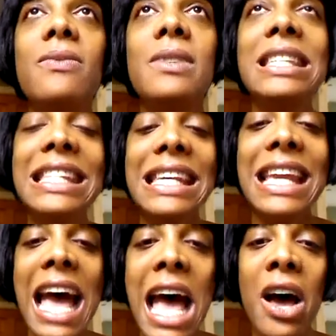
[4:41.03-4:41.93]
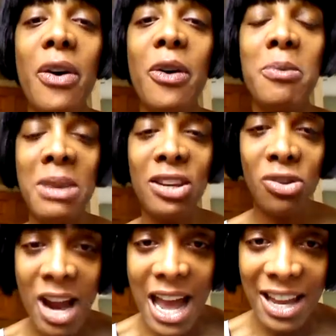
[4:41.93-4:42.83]
see how me
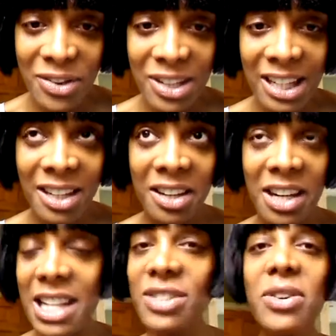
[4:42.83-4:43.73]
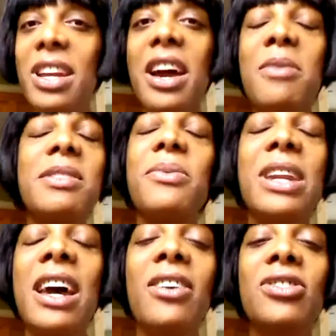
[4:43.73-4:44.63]
crying on here is going to help
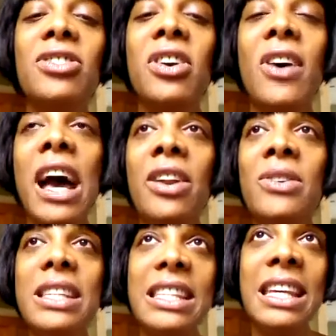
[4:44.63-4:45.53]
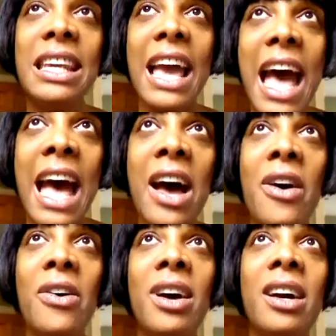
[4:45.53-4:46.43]
someone else. I don't see
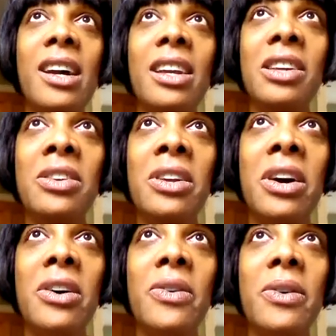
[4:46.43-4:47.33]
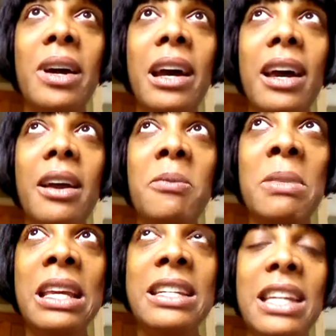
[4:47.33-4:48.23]
how,
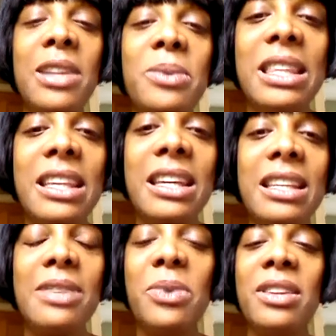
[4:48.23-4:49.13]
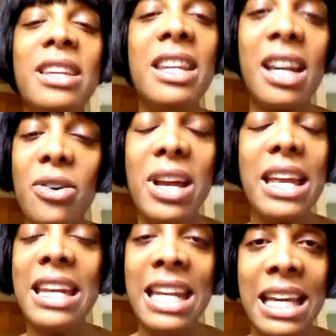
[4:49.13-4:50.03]
me dealing with
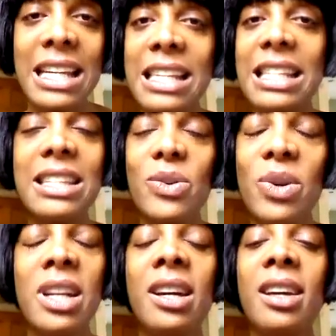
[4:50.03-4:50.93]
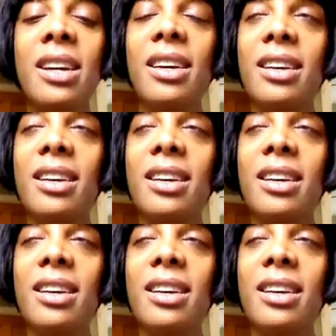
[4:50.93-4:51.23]
knucklehead niggas is going to,